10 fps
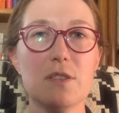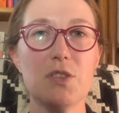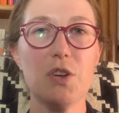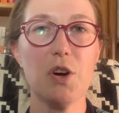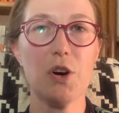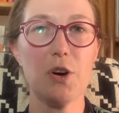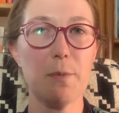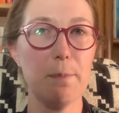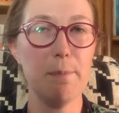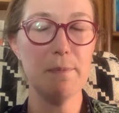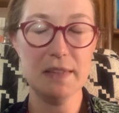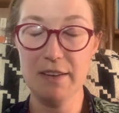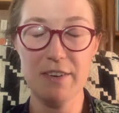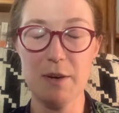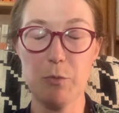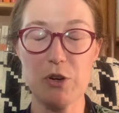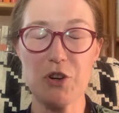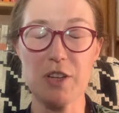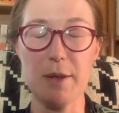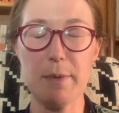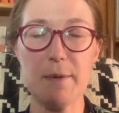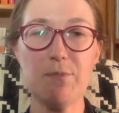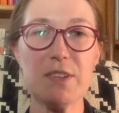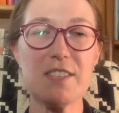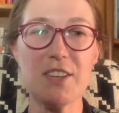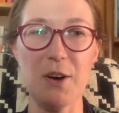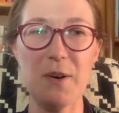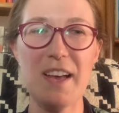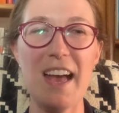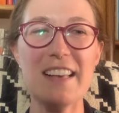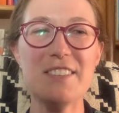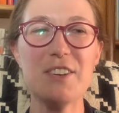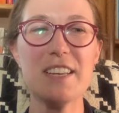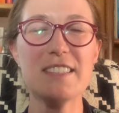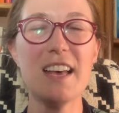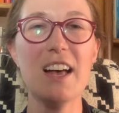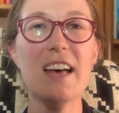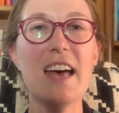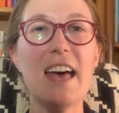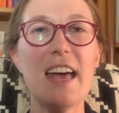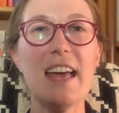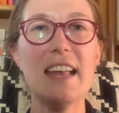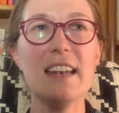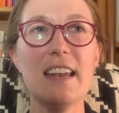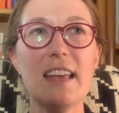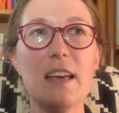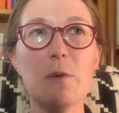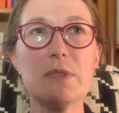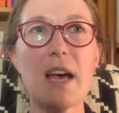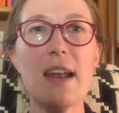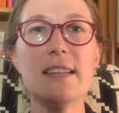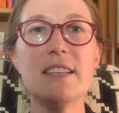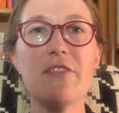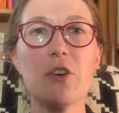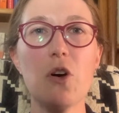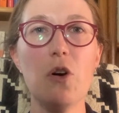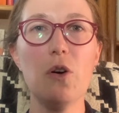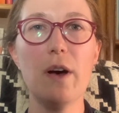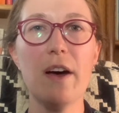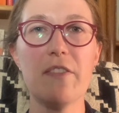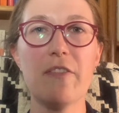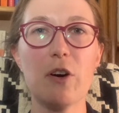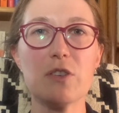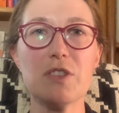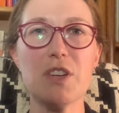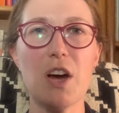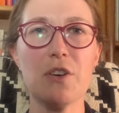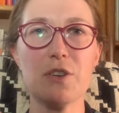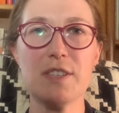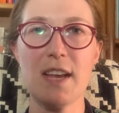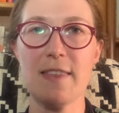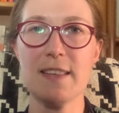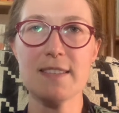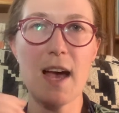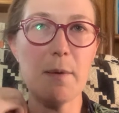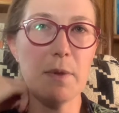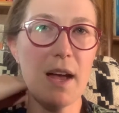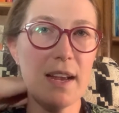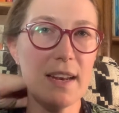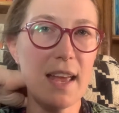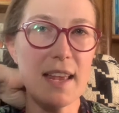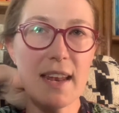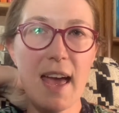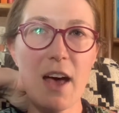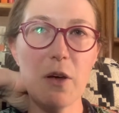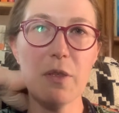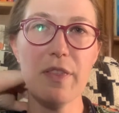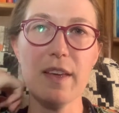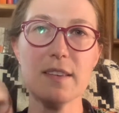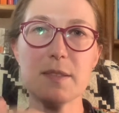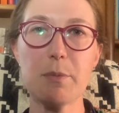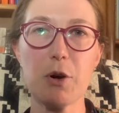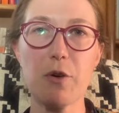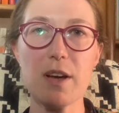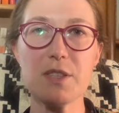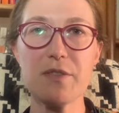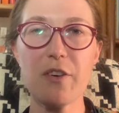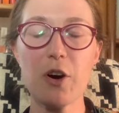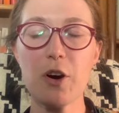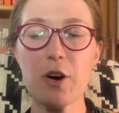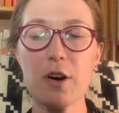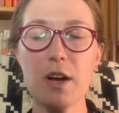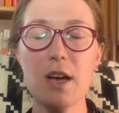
to her living in British Columbia. So as you can tell, it, it was kind of difficult at first to understand the timeline and how things progressed for her.